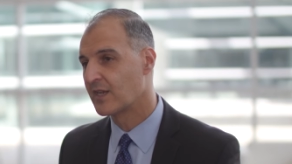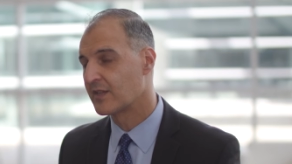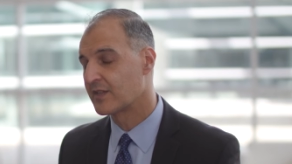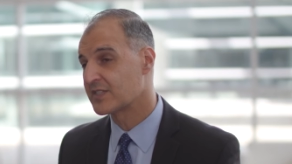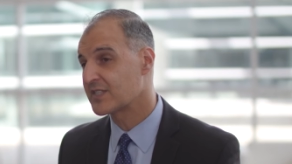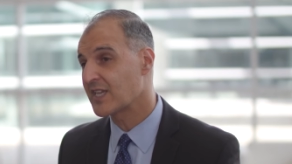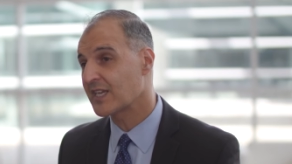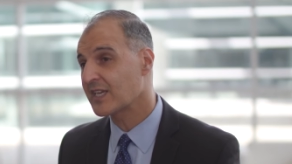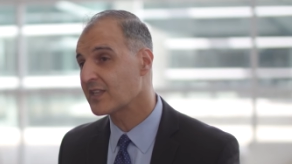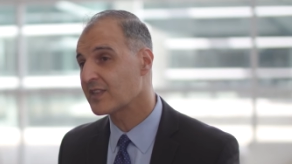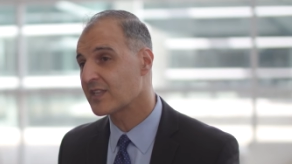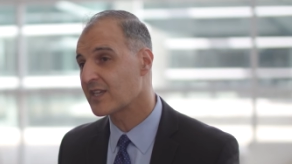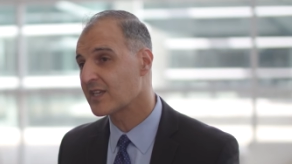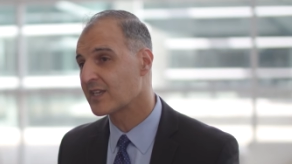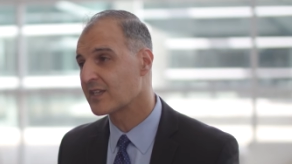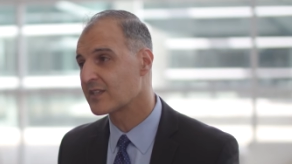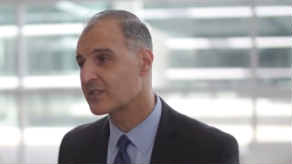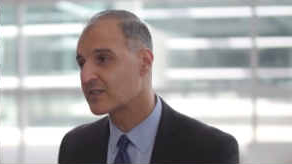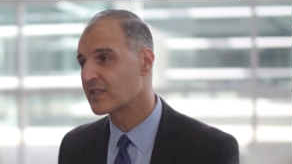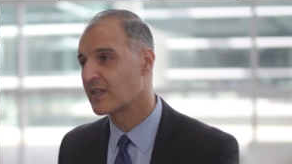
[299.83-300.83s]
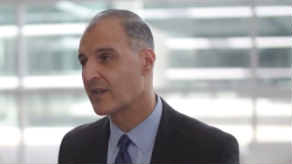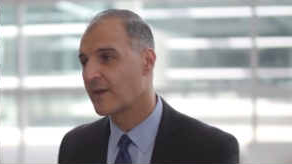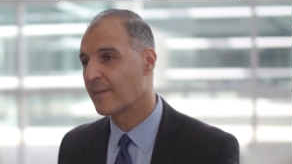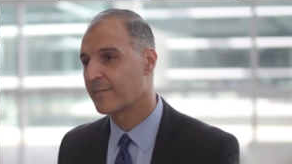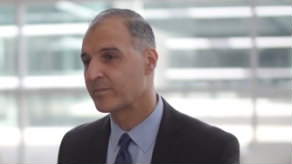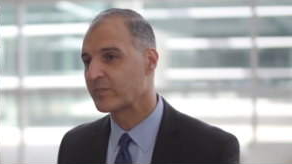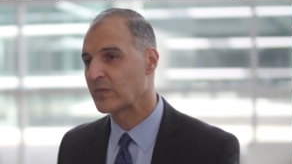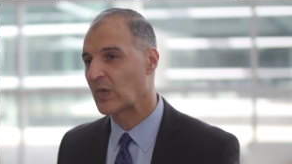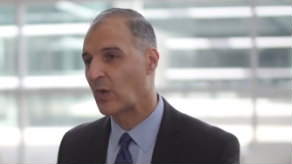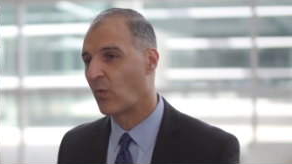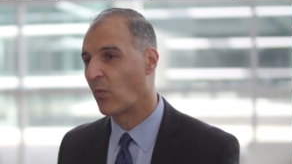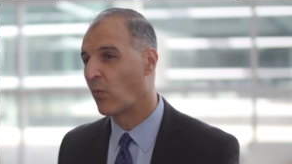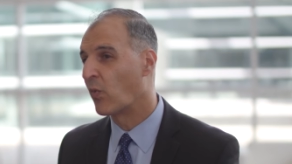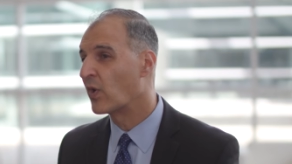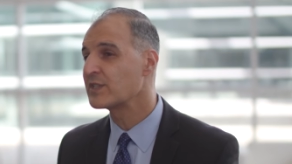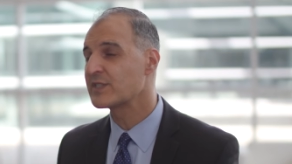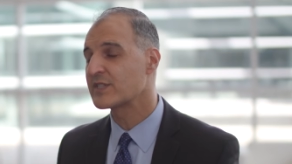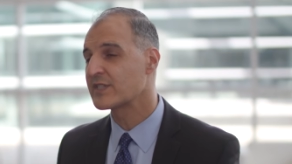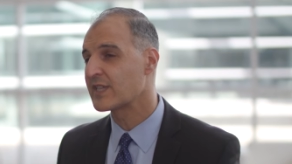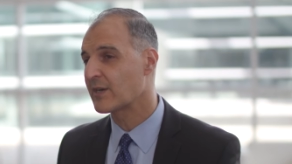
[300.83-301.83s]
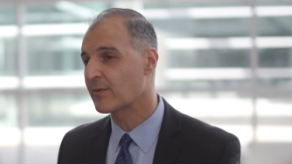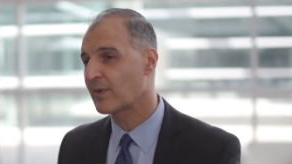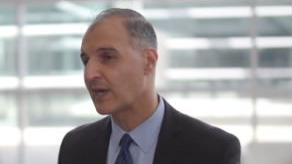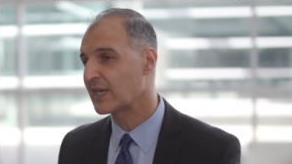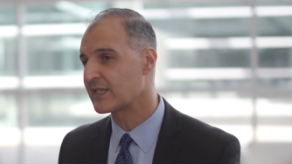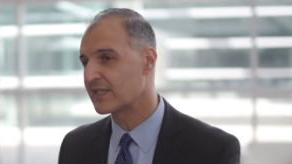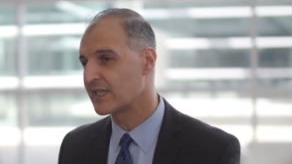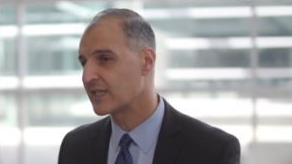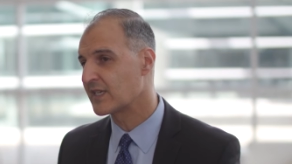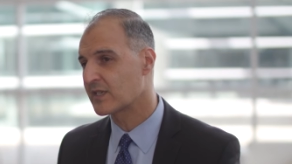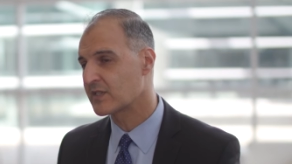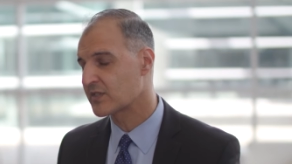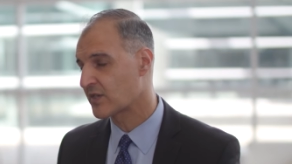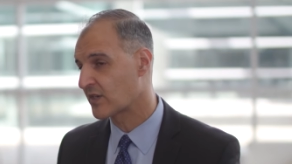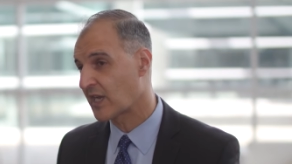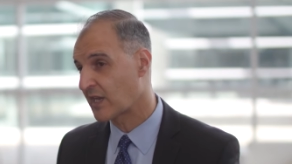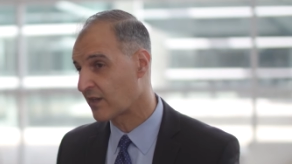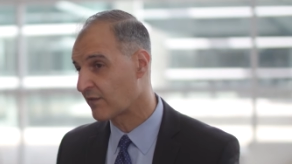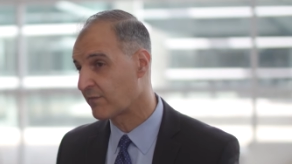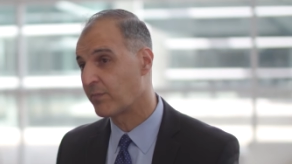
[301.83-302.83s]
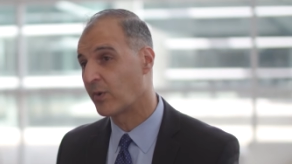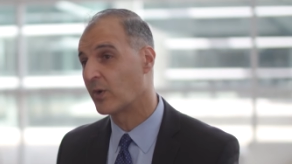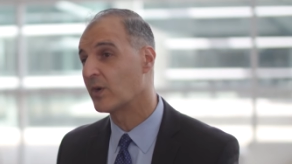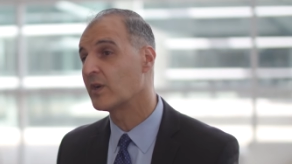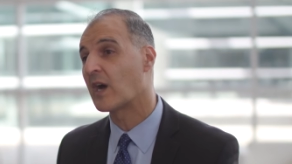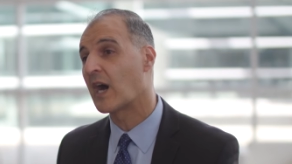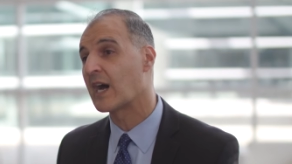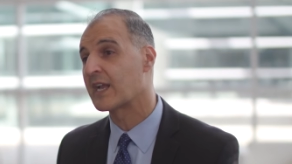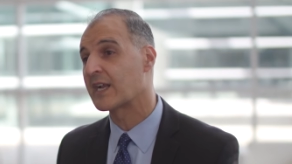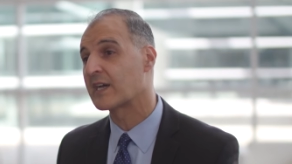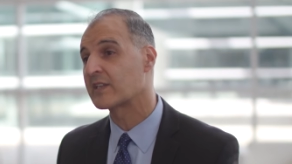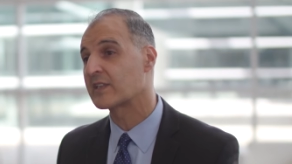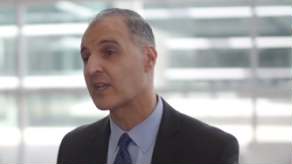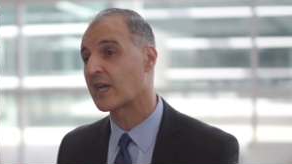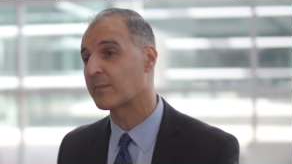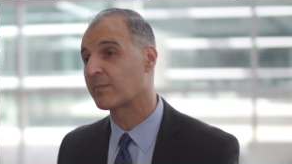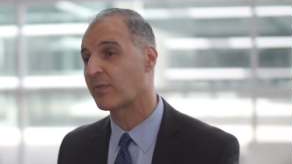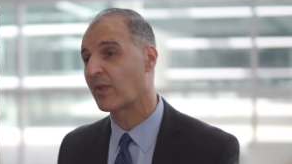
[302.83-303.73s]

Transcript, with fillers: The second thing is, once their ideas are kind of put on online